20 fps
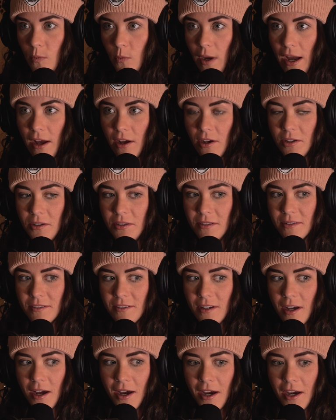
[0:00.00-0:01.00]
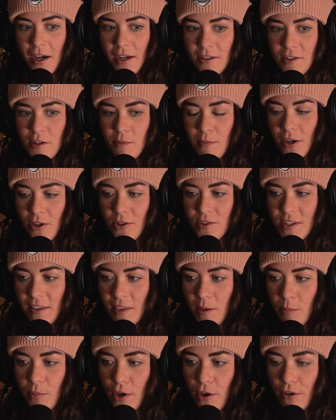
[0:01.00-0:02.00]
Well, tomorrow's
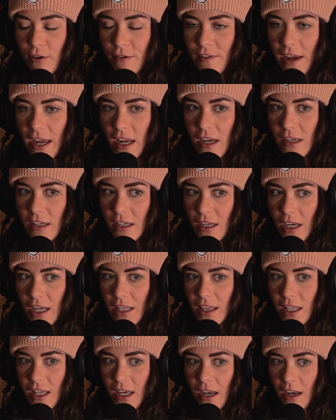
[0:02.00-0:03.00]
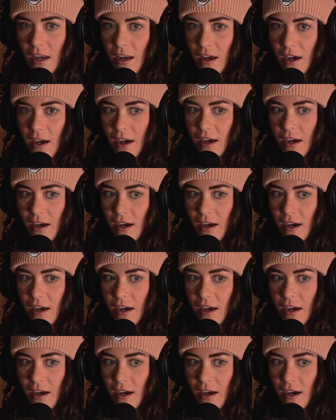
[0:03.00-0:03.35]
like the pro event, and then